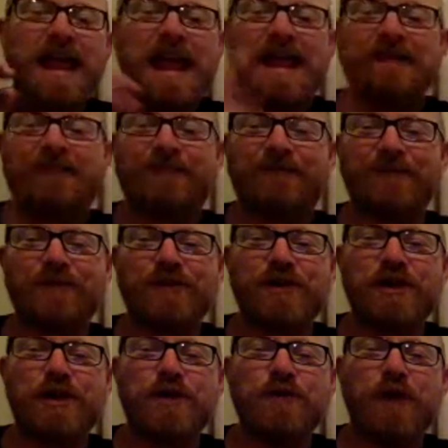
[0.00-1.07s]
If
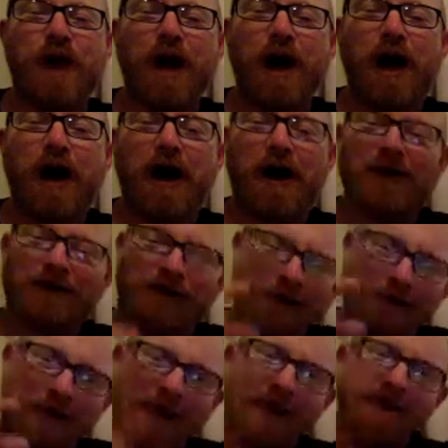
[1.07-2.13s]
you are
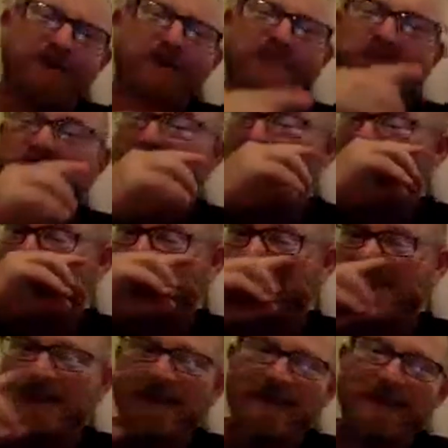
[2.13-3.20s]
about to sneeze,